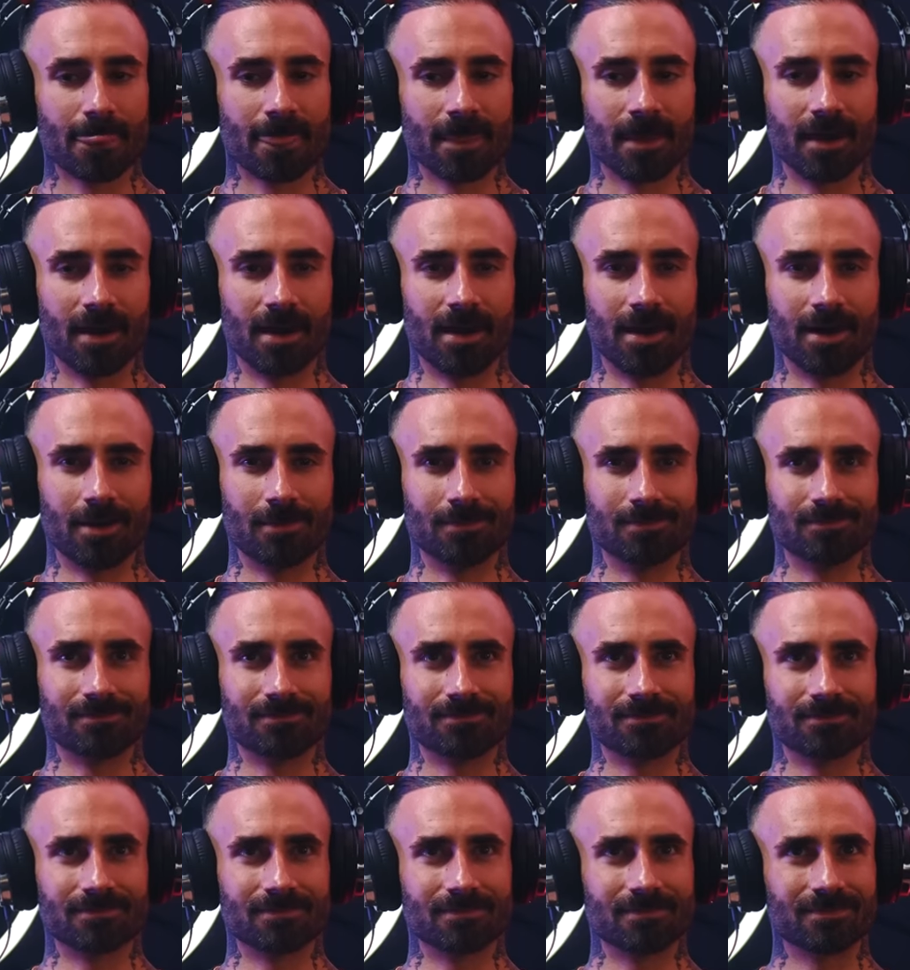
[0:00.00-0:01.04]
No,
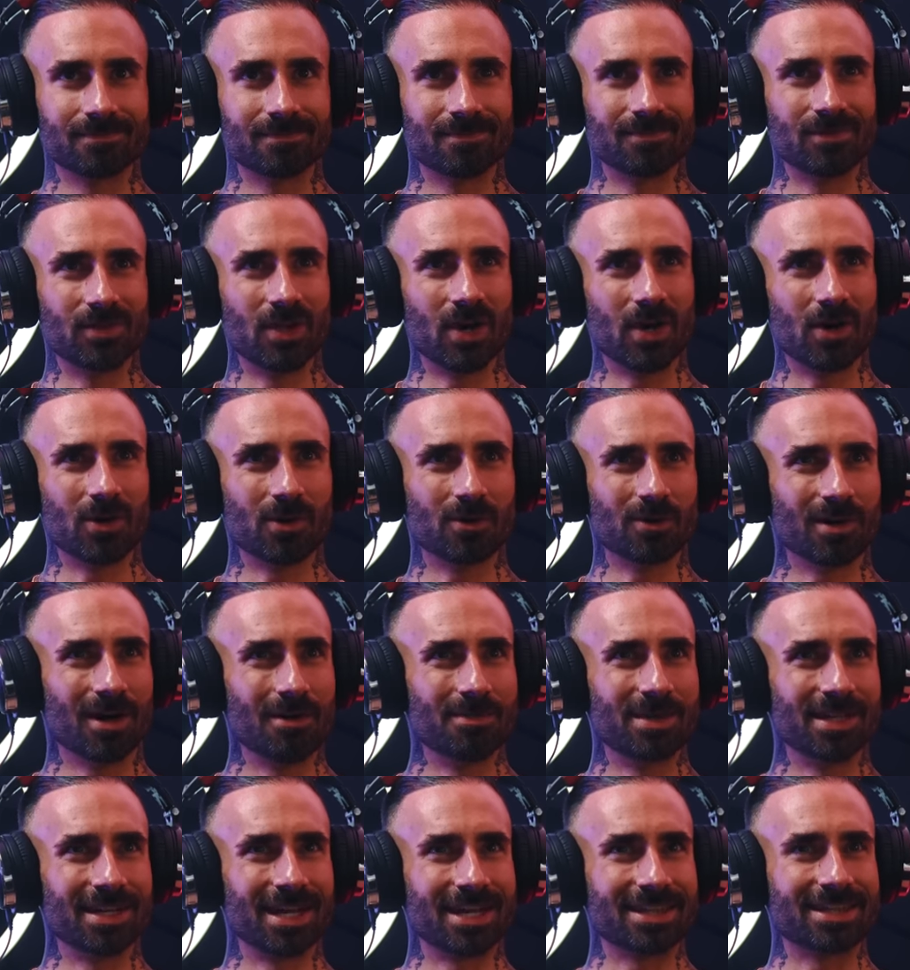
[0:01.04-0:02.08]
I
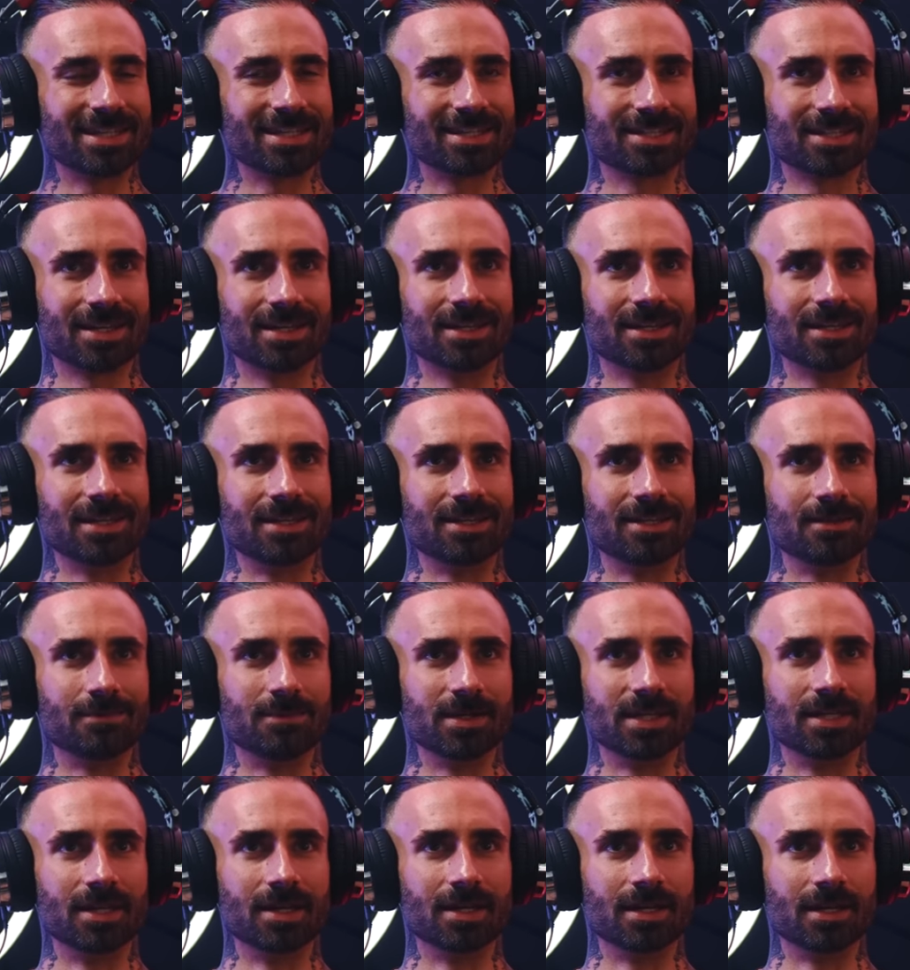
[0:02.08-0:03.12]
mean, I think like in the
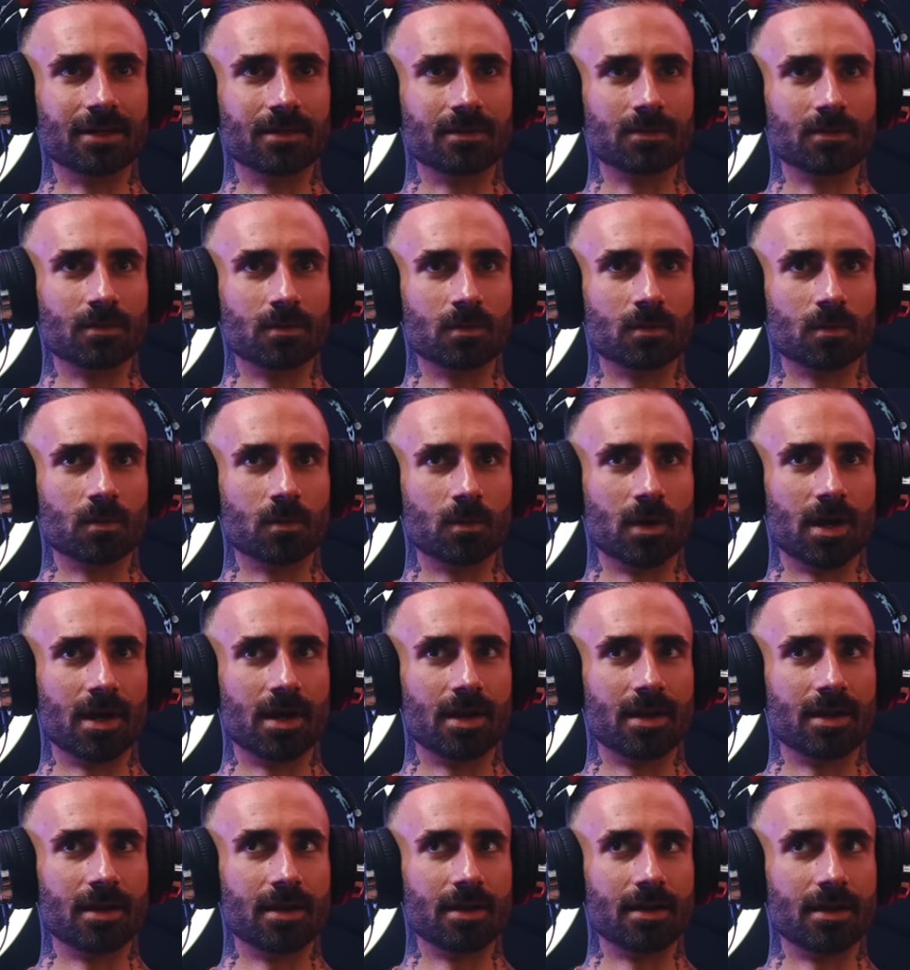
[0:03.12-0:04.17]
beginning,
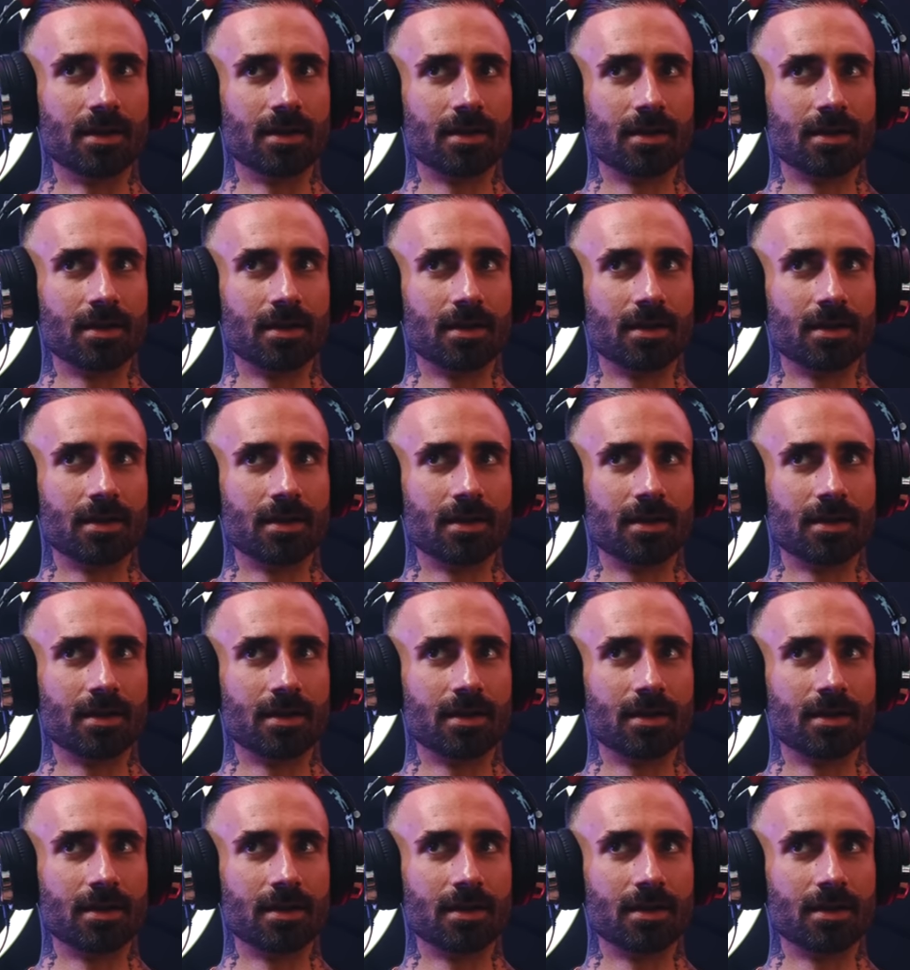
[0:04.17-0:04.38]
when